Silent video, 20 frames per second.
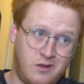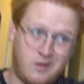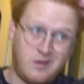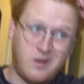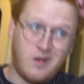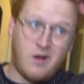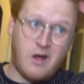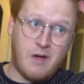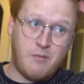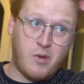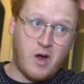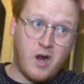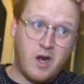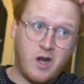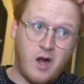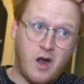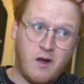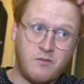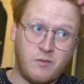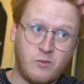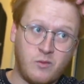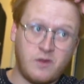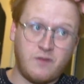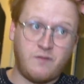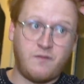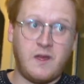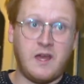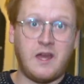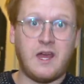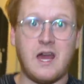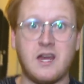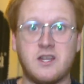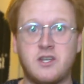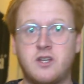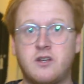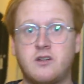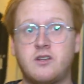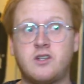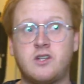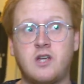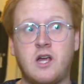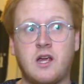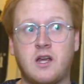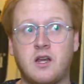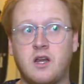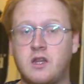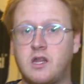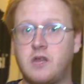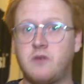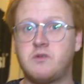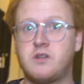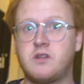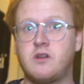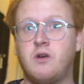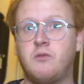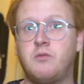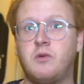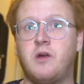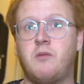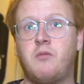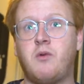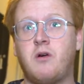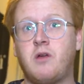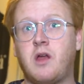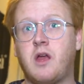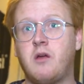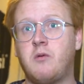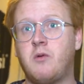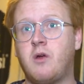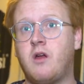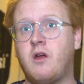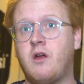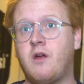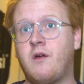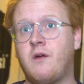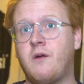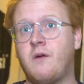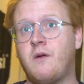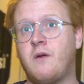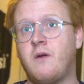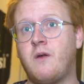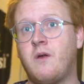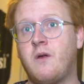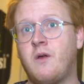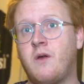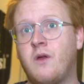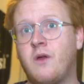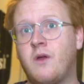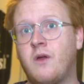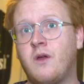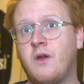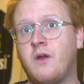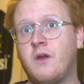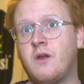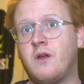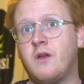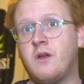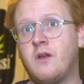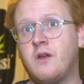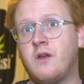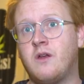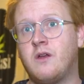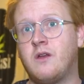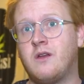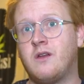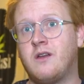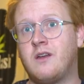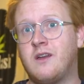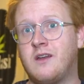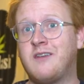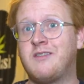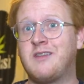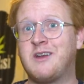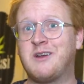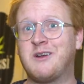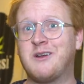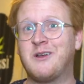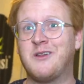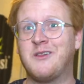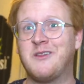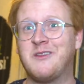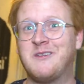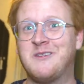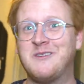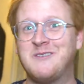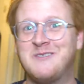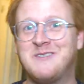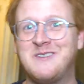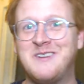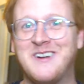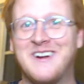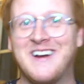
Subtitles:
No, I bought it off him with a fake cashier's check, and I think we should open up on camera. What? Are you serious?